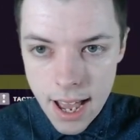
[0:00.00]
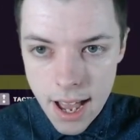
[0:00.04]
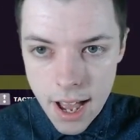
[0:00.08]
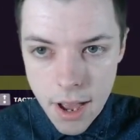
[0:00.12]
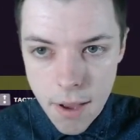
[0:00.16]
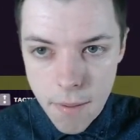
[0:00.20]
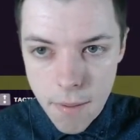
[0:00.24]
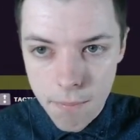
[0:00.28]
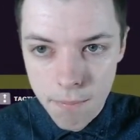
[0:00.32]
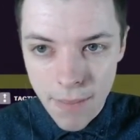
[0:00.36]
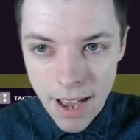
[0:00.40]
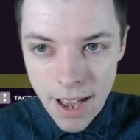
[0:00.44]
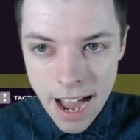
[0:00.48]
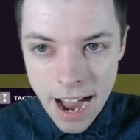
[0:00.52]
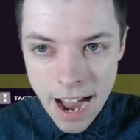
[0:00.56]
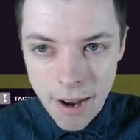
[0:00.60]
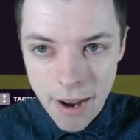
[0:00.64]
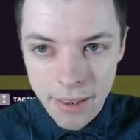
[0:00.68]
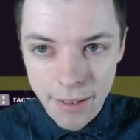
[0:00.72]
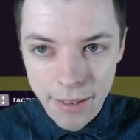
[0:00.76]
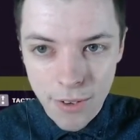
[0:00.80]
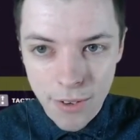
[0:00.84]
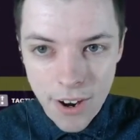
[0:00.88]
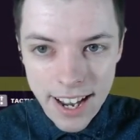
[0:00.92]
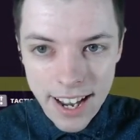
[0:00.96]
how they've got
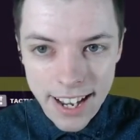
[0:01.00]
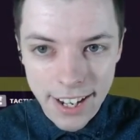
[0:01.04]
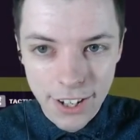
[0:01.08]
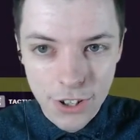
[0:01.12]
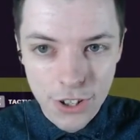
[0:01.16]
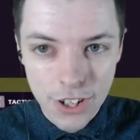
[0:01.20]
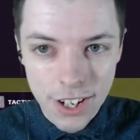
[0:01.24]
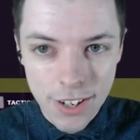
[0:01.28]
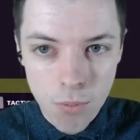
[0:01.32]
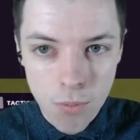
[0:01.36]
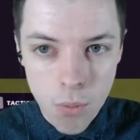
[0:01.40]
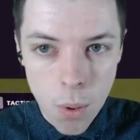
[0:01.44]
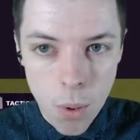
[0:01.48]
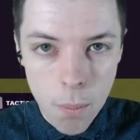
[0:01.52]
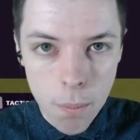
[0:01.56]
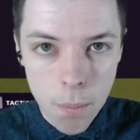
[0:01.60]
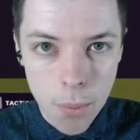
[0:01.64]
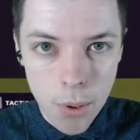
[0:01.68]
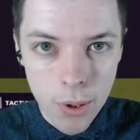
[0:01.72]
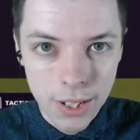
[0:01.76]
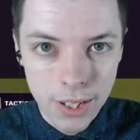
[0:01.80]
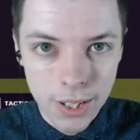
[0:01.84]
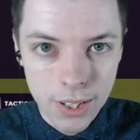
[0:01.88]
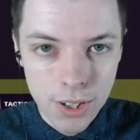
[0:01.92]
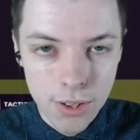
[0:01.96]
an XG of
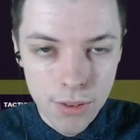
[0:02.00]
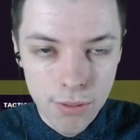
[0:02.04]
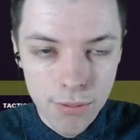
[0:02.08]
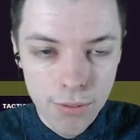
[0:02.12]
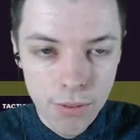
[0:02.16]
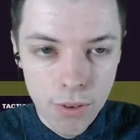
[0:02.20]
1.24.